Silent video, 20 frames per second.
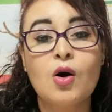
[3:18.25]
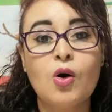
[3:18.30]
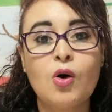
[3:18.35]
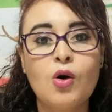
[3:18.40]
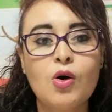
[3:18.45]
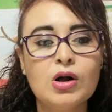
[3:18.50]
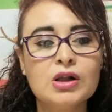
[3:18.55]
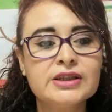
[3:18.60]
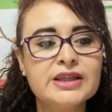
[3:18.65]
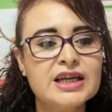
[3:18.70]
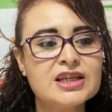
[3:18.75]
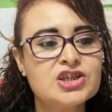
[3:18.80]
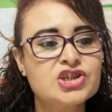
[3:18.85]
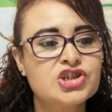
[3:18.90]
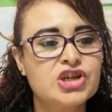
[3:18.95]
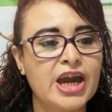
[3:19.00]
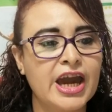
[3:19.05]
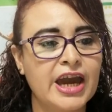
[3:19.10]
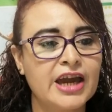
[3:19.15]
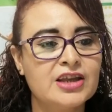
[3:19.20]
all the
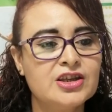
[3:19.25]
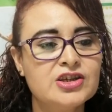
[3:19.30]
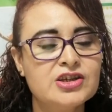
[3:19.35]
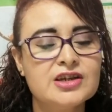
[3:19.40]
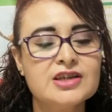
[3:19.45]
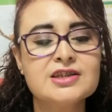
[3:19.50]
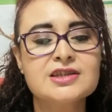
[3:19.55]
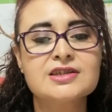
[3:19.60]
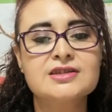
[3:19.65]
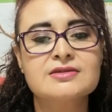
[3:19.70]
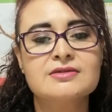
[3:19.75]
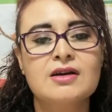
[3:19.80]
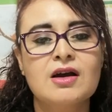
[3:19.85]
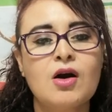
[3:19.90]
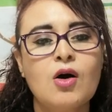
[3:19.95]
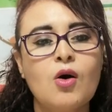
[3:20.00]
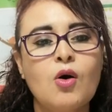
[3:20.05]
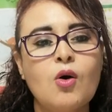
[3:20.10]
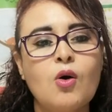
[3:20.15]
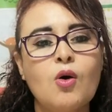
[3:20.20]
changes,
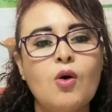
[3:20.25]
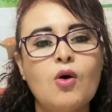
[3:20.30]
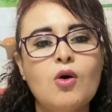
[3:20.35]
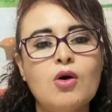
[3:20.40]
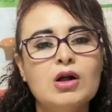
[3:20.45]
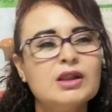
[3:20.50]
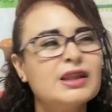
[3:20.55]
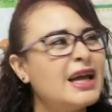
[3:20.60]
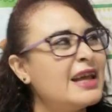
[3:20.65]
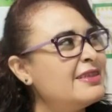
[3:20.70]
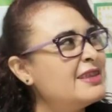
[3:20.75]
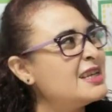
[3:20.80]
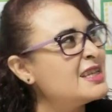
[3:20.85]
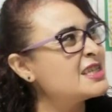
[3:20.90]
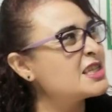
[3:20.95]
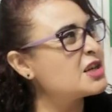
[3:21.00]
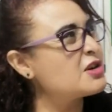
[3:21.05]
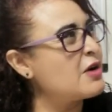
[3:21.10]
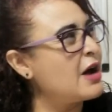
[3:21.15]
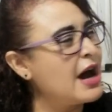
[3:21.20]
all that
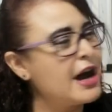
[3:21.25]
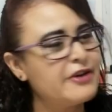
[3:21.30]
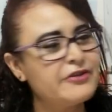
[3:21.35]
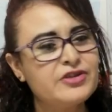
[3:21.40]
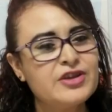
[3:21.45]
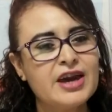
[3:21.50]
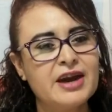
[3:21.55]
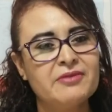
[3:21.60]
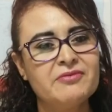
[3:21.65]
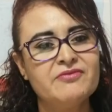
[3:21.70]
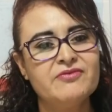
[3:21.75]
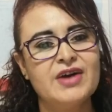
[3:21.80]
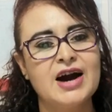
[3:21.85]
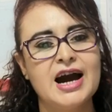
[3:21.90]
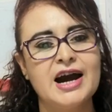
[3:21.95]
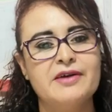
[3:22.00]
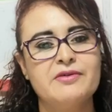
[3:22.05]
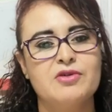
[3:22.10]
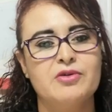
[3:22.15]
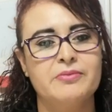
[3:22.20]
describe the
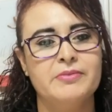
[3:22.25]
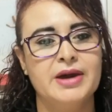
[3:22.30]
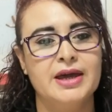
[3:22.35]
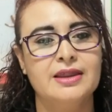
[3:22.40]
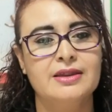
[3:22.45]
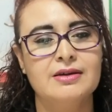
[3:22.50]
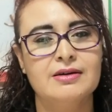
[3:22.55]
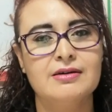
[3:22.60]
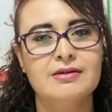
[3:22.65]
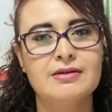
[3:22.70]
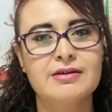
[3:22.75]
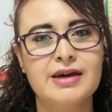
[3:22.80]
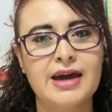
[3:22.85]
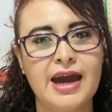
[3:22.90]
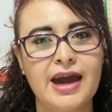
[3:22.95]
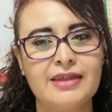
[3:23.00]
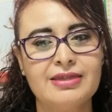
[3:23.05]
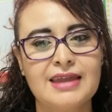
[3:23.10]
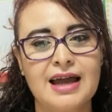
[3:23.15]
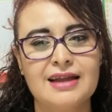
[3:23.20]
environment, okay?